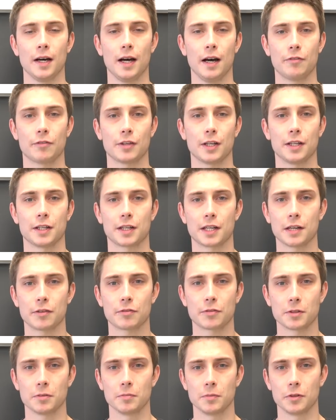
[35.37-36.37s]
after I
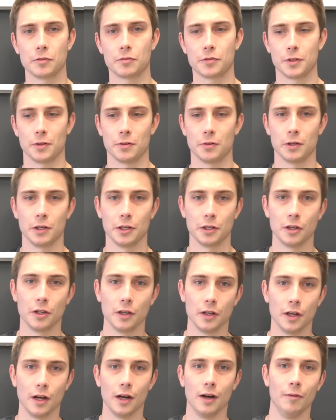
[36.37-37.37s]
gave them a few
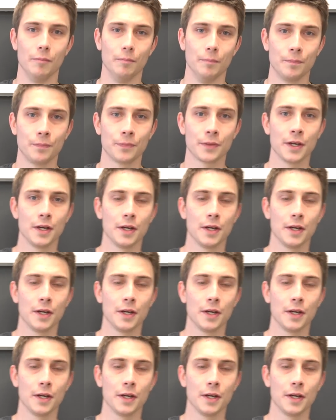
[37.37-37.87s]
little um,